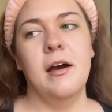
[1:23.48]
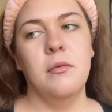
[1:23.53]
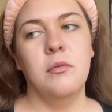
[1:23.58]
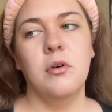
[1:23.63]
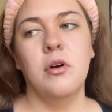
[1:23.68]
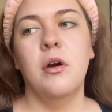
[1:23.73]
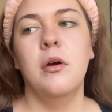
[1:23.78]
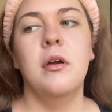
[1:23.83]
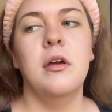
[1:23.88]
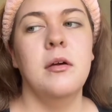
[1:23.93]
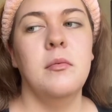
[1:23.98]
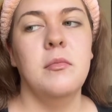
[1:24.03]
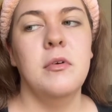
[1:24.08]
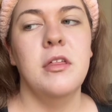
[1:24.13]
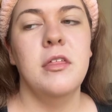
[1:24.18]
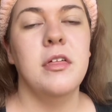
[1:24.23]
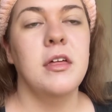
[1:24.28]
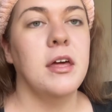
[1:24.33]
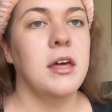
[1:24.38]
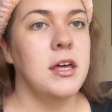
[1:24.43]
we'll go in
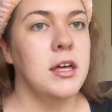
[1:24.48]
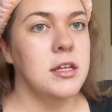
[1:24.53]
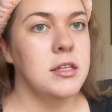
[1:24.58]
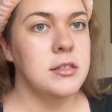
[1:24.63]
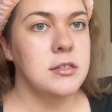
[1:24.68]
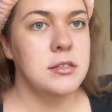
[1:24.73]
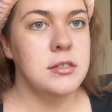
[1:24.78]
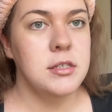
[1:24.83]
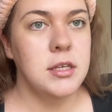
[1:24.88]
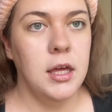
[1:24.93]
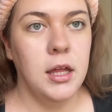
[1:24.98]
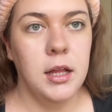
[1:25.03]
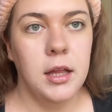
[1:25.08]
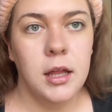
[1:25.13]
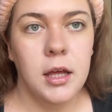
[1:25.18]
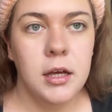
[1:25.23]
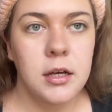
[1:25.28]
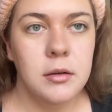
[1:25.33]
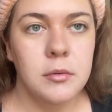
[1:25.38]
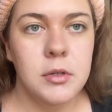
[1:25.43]
with
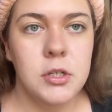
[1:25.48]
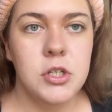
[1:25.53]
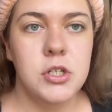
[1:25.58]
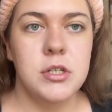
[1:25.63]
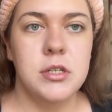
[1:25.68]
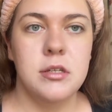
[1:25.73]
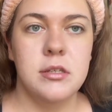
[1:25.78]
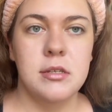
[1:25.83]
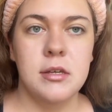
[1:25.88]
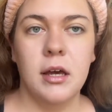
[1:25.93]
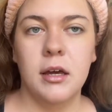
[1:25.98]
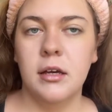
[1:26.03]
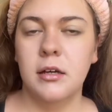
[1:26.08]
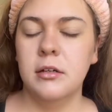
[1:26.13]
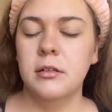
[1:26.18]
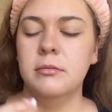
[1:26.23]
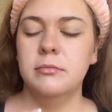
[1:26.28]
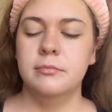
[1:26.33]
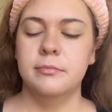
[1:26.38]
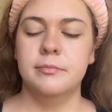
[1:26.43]
concealer, which is like
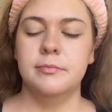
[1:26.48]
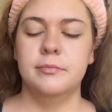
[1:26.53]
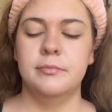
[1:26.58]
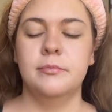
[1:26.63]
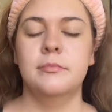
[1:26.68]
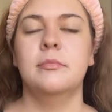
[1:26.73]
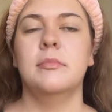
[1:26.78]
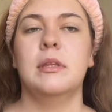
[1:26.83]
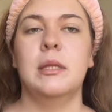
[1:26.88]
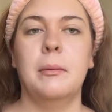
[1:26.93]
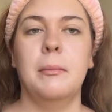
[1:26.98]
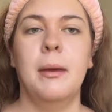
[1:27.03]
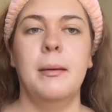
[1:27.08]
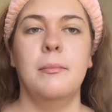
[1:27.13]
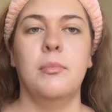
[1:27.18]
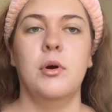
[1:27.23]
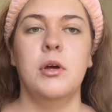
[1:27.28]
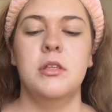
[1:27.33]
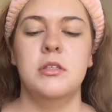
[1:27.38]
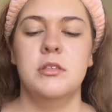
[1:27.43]
the main
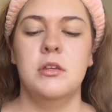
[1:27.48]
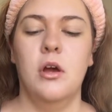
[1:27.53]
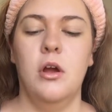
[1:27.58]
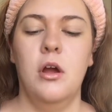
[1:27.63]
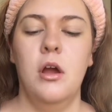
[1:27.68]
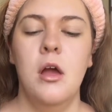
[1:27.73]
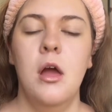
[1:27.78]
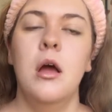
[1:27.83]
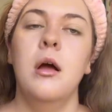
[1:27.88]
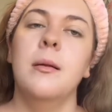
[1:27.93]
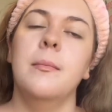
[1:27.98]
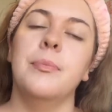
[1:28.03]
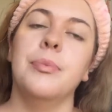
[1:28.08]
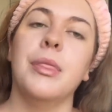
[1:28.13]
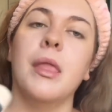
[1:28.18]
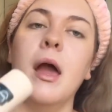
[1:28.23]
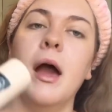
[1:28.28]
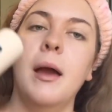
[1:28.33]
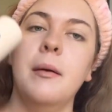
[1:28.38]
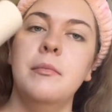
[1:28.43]
point. So
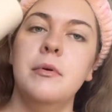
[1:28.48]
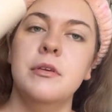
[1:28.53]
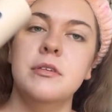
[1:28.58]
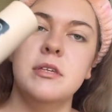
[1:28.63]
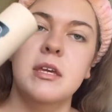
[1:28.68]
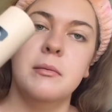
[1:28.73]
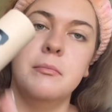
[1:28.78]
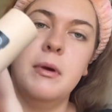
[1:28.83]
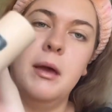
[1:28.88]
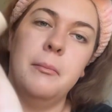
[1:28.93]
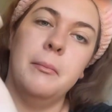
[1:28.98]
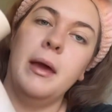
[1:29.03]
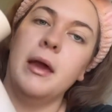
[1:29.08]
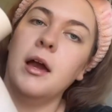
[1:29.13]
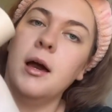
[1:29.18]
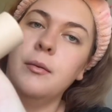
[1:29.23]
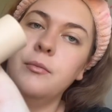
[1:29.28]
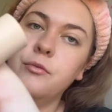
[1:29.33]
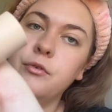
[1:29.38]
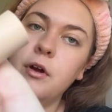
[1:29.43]
I'm using my
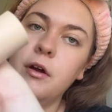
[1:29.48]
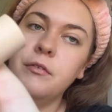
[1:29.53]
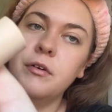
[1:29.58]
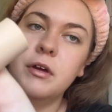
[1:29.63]
Makeup Forever